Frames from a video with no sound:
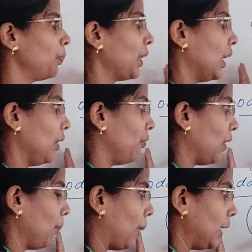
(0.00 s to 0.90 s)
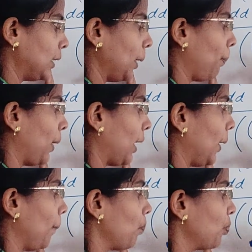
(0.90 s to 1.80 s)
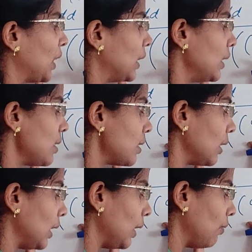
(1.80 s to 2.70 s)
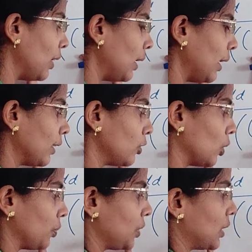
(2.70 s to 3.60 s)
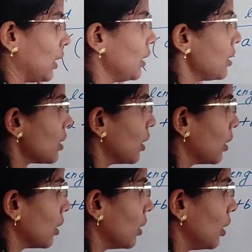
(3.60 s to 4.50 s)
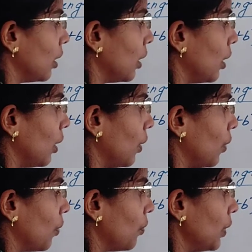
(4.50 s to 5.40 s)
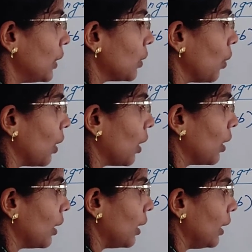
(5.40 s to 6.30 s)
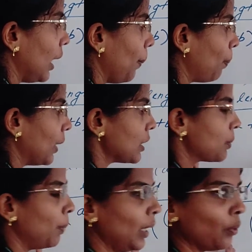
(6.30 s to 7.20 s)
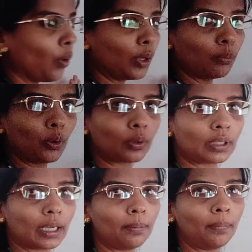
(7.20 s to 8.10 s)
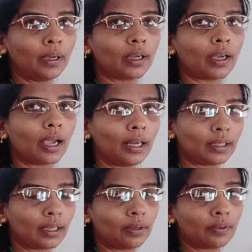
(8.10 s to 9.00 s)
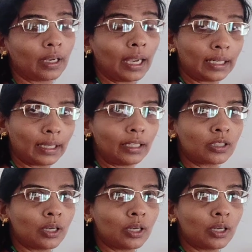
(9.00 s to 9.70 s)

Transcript: If I multiply this even length of strings with A plus B 1 more time, I'll get